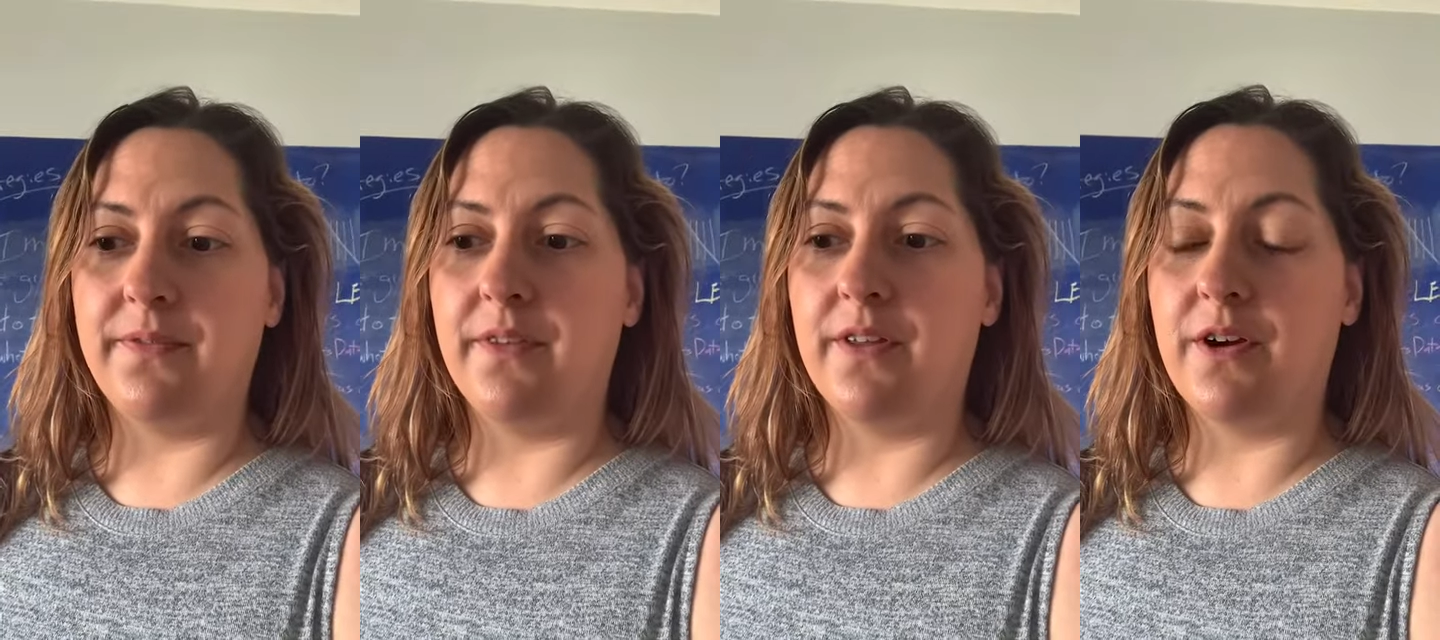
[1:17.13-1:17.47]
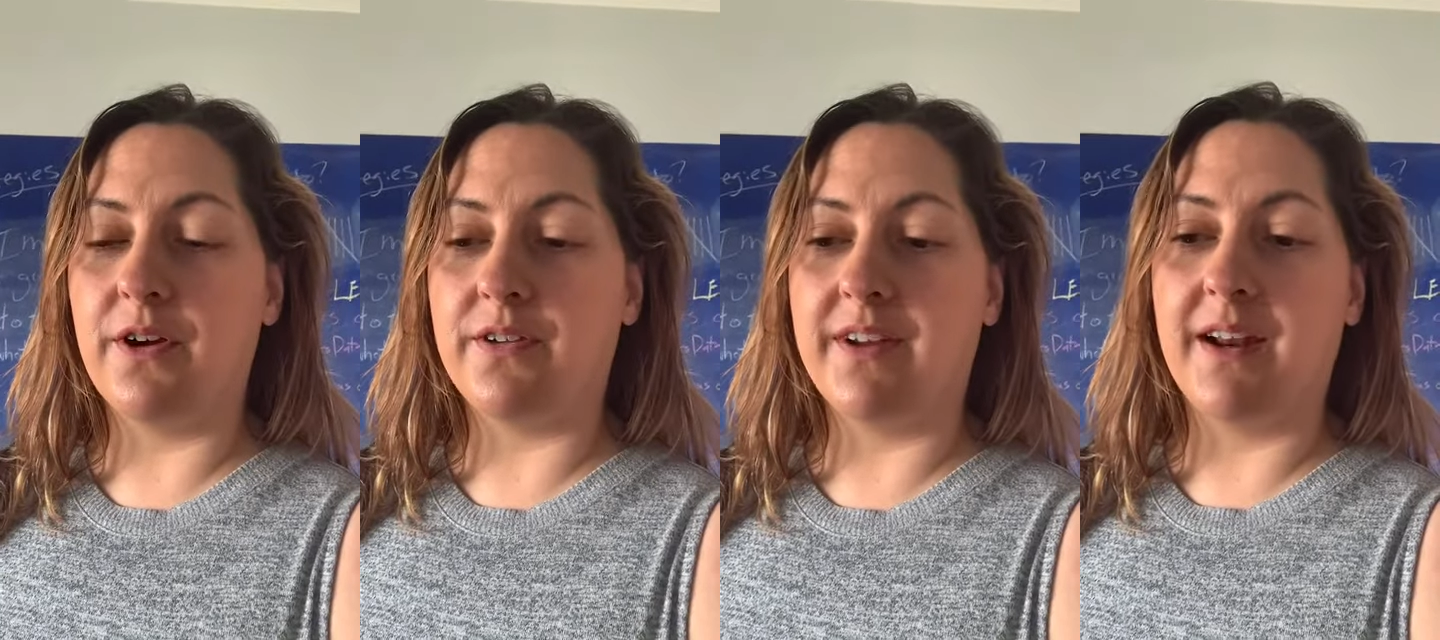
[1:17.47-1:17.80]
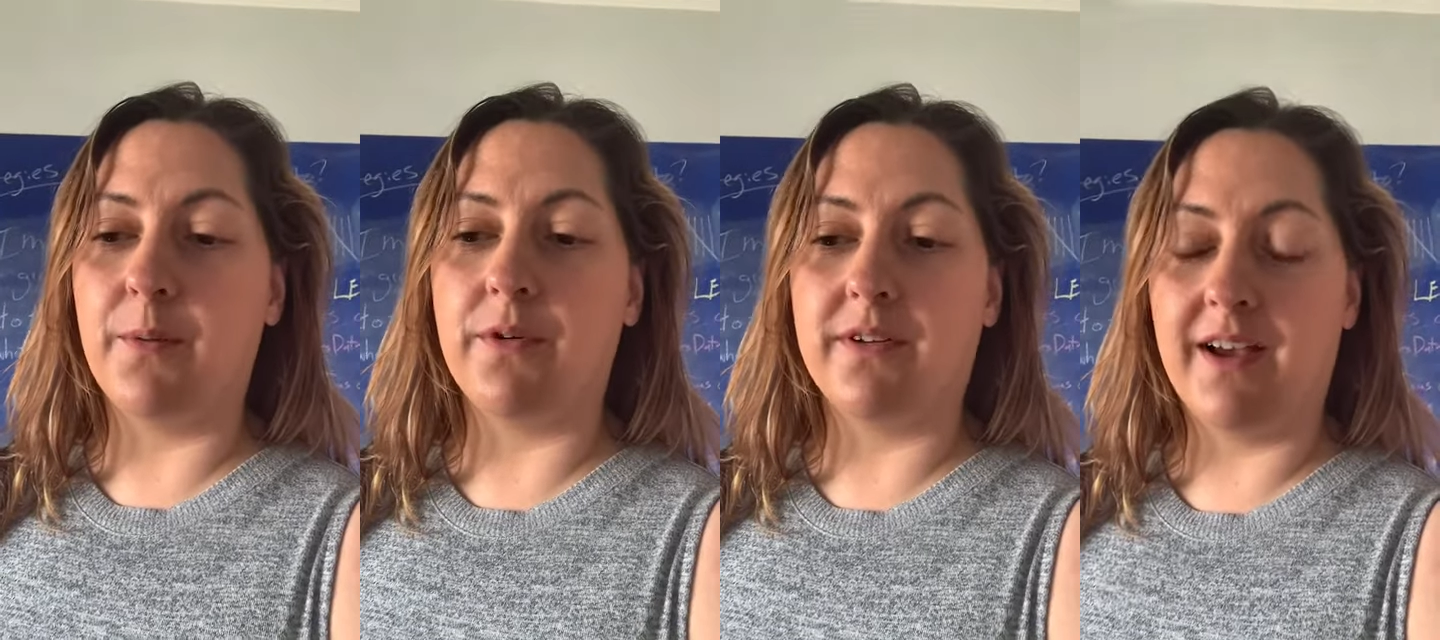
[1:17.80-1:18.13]
her data
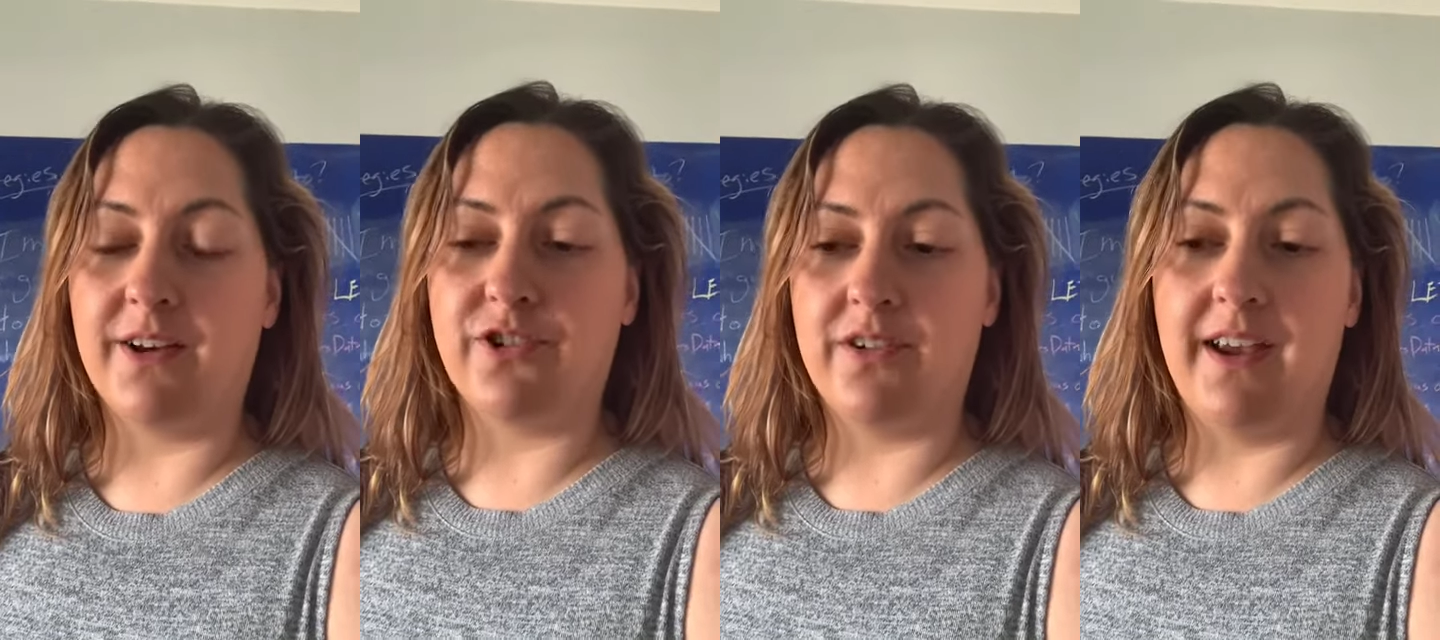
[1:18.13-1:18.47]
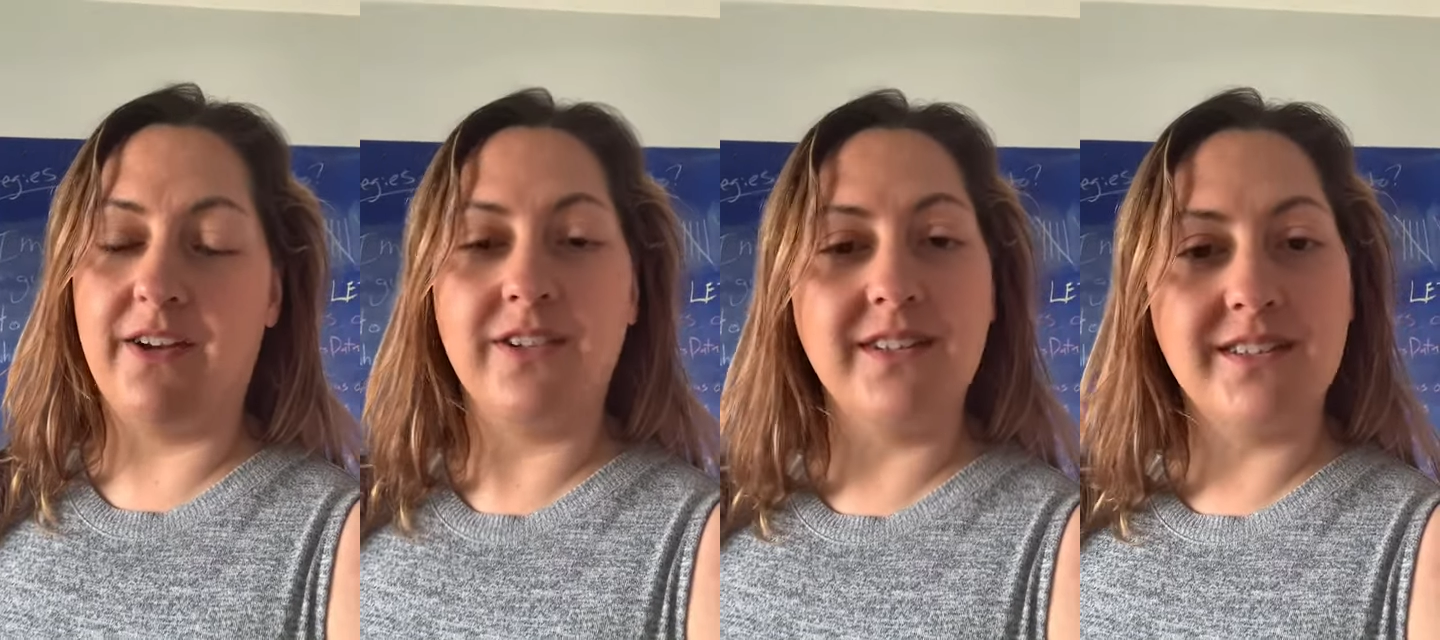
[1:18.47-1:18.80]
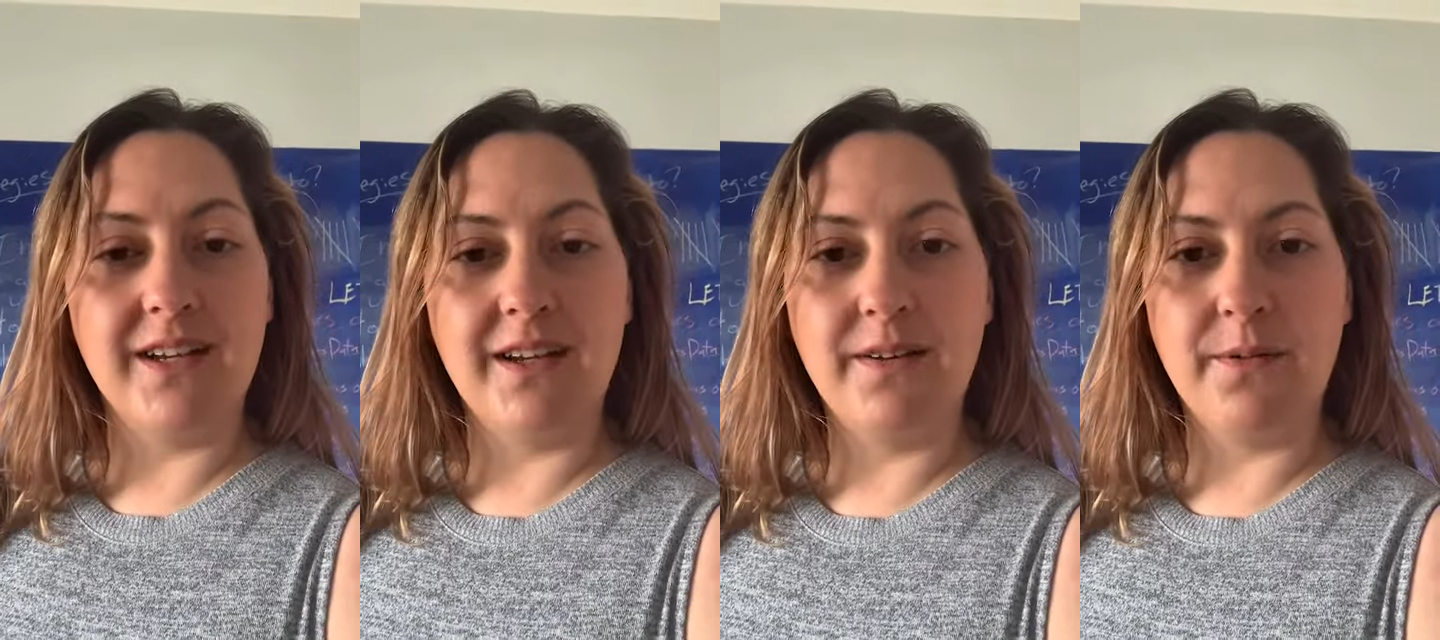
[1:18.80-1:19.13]
protection
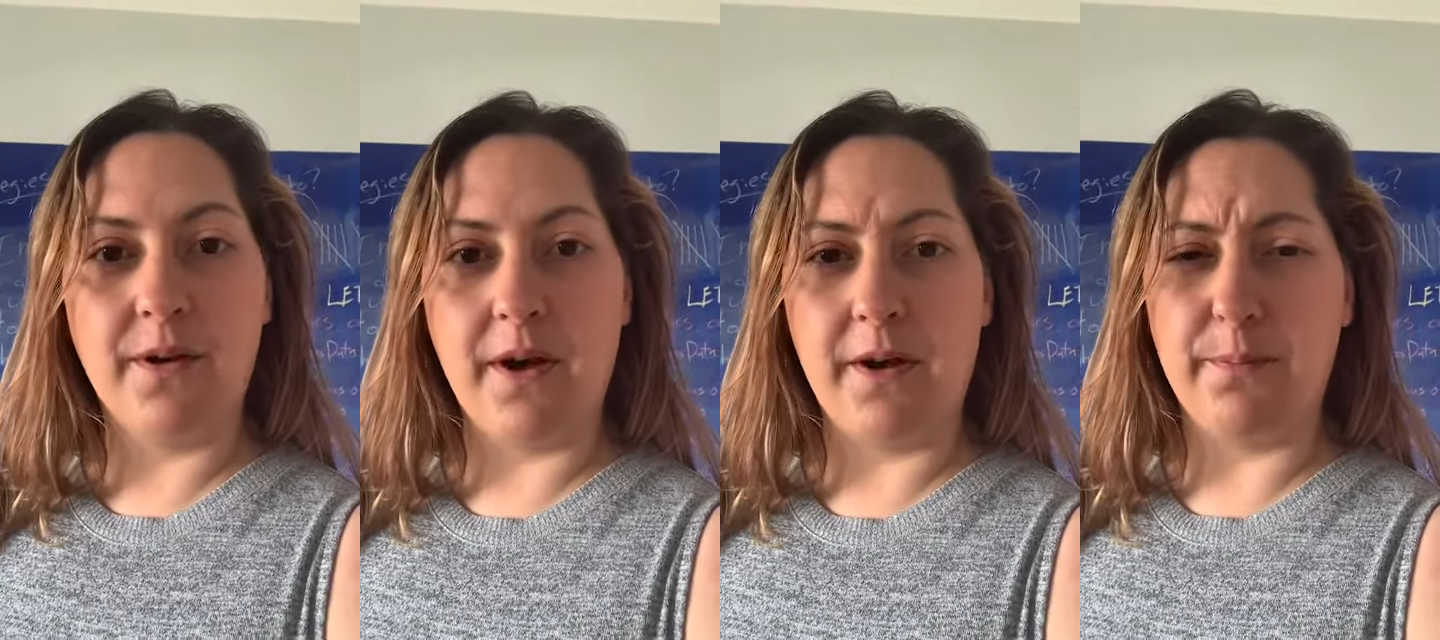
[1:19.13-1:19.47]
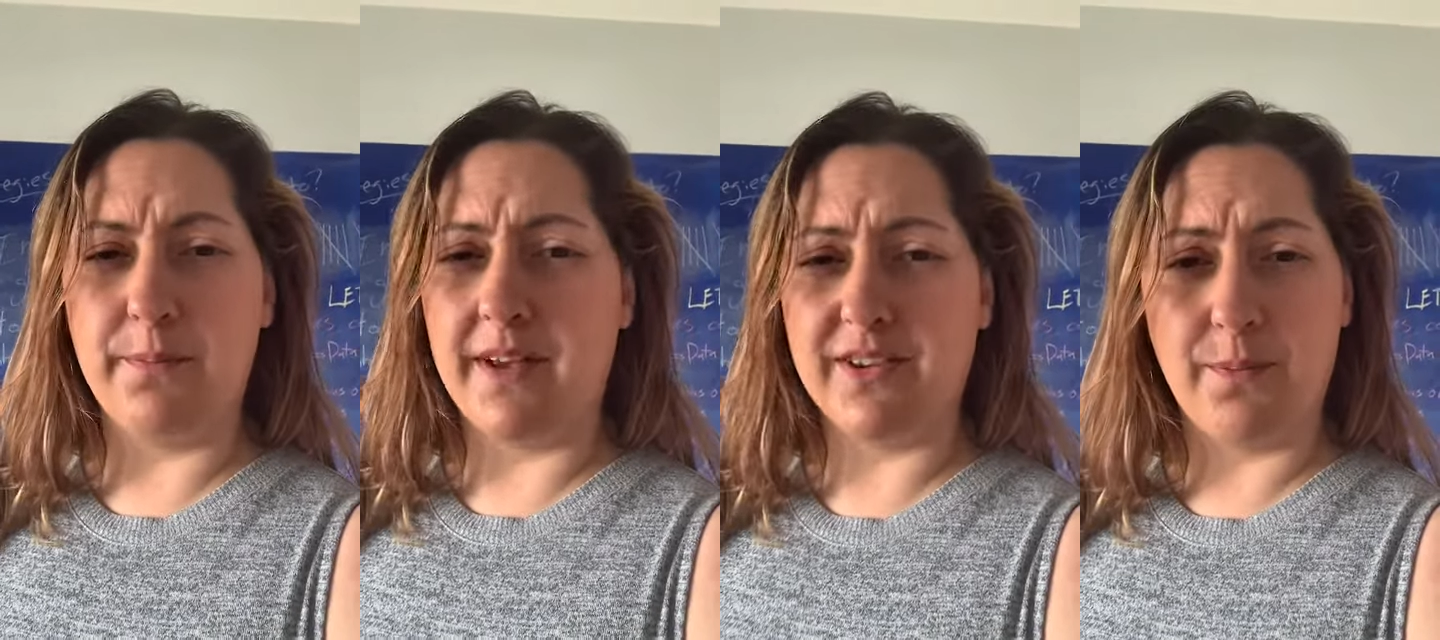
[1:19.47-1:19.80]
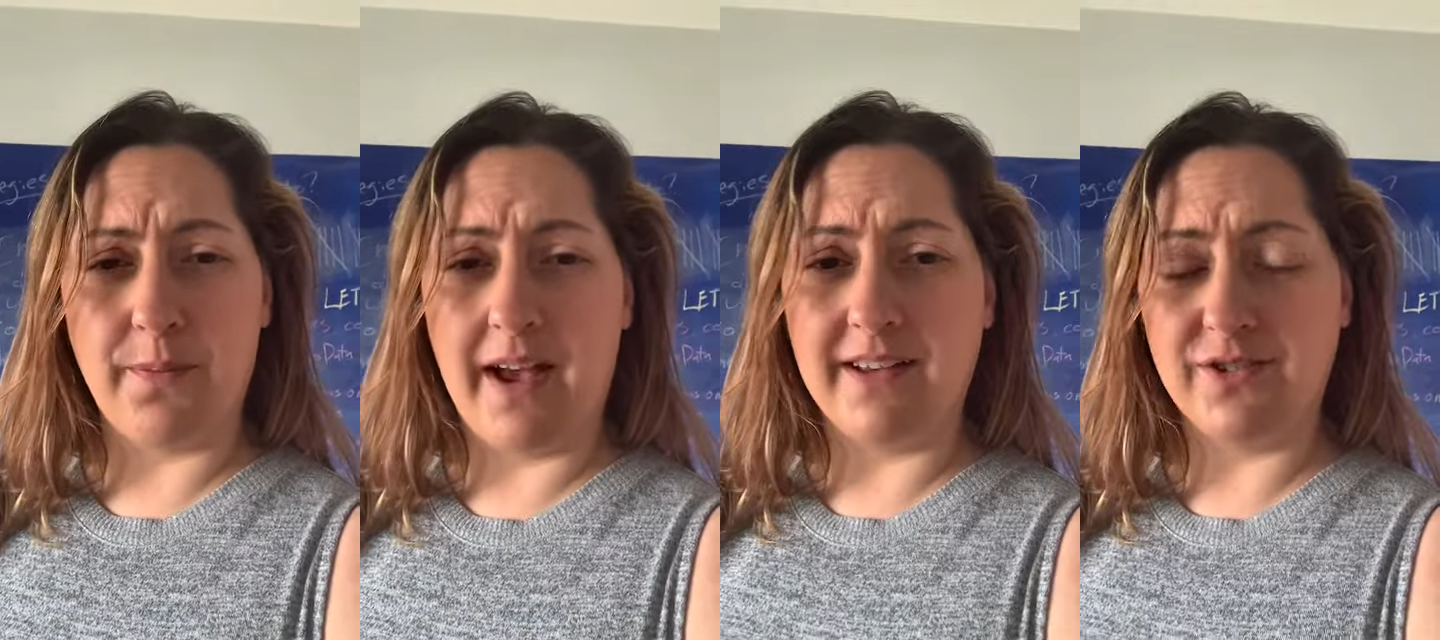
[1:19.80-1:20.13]
agency doesn't
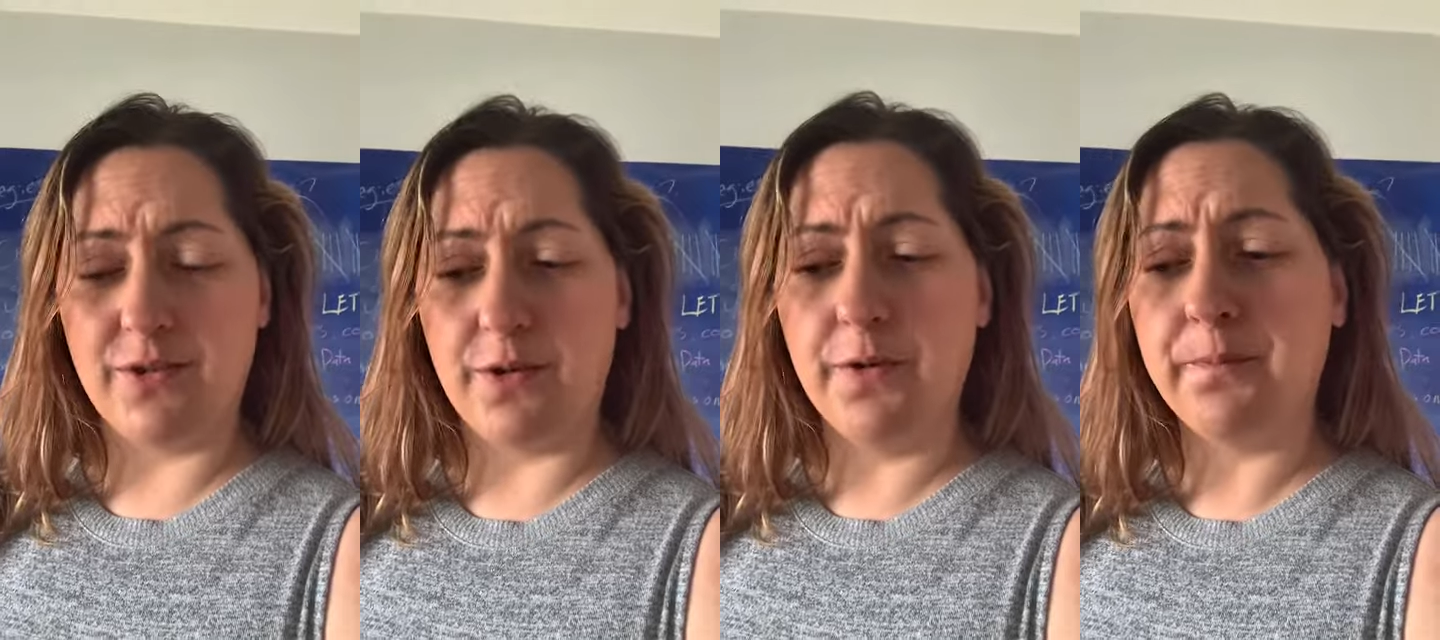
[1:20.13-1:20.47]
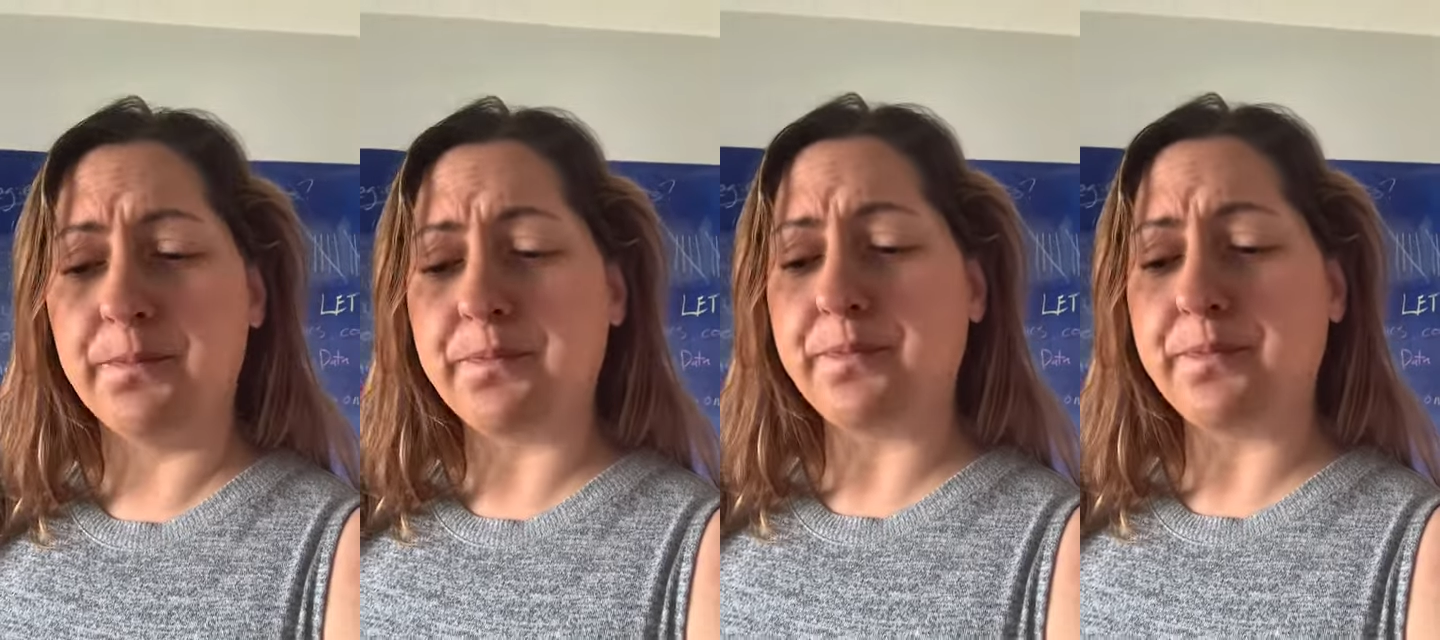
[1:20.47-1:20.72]
pass through,